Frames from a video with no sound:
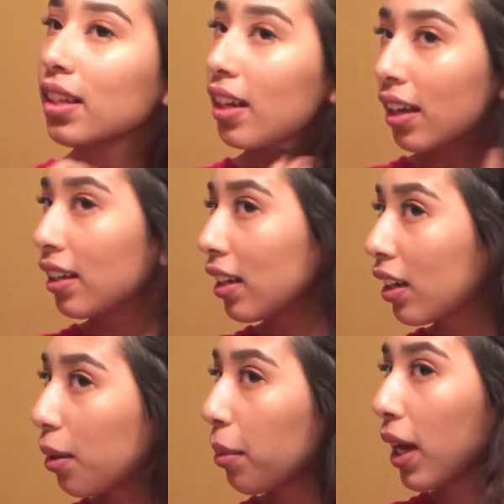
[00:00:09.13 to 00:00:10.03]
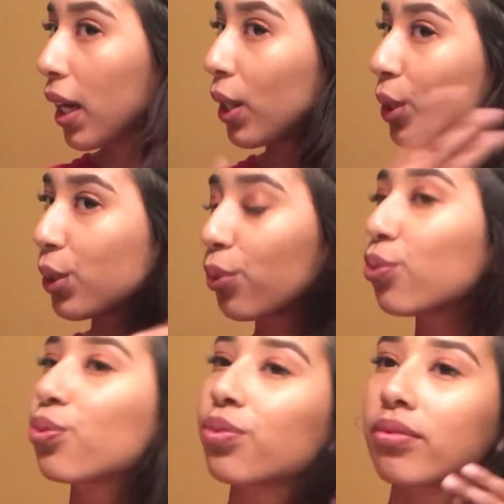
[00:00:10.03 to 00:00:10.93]
Okay, so the first thing I
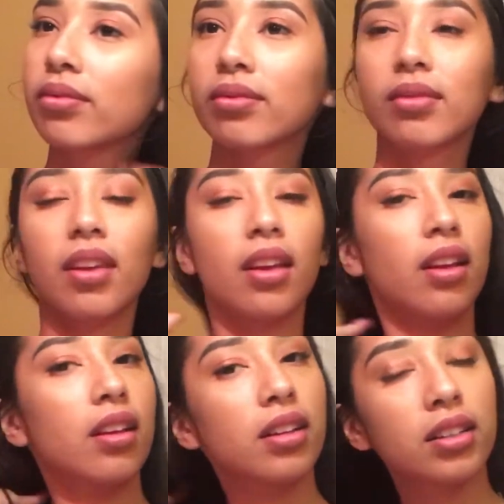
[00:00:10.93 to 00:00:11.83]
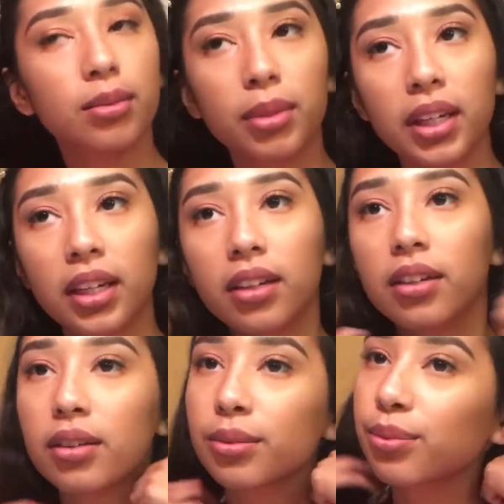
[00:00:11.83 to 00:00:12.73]
do is
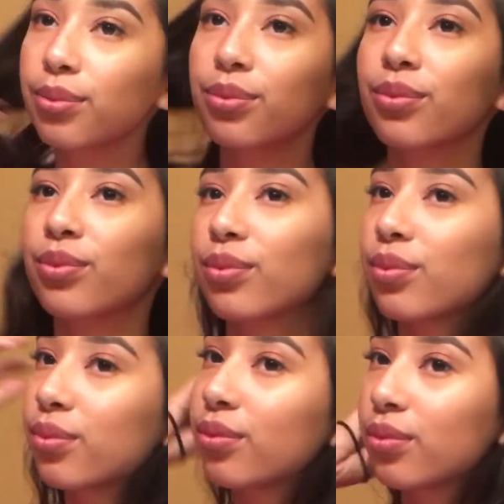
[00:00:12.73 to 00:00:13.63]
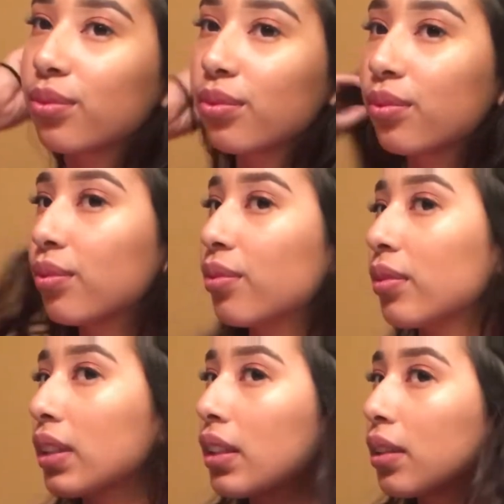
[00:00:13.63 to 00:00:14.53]
I put up my hair, but I'm just
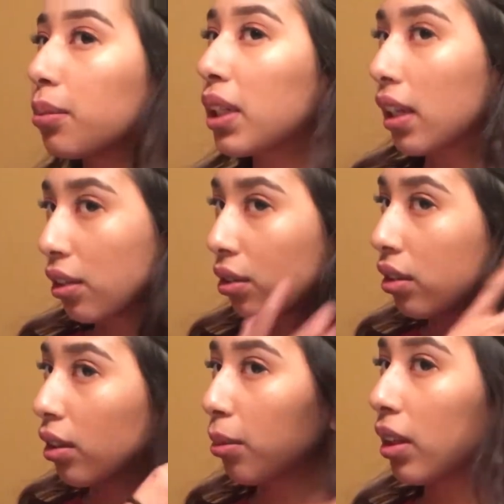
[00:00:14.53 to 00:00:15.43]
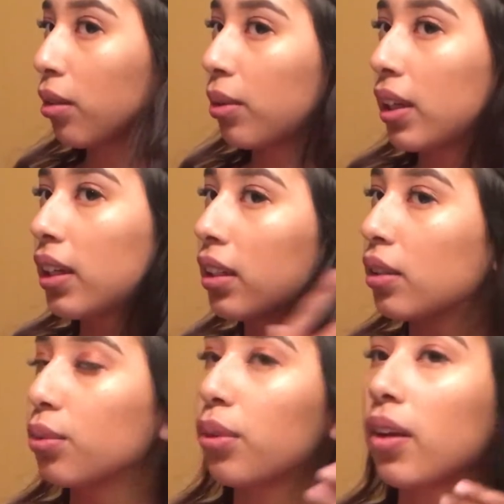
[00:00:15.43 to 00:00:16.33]
showing y'all right here that I cut my hair
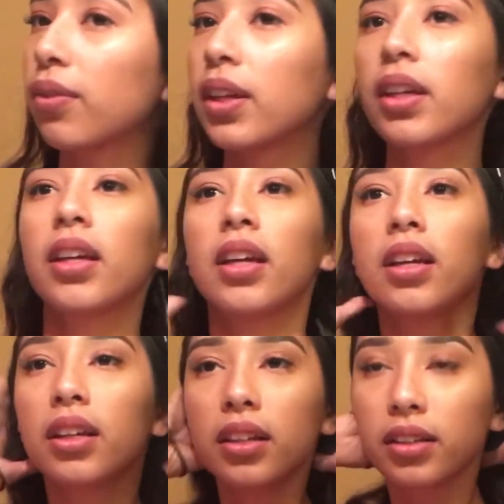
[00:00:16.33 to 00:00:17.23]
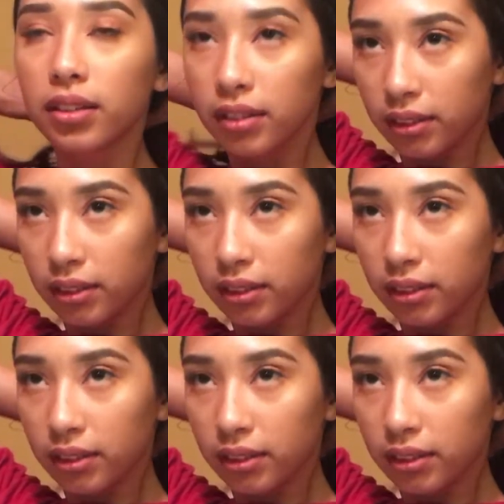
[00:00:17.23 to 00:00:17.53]
and I got it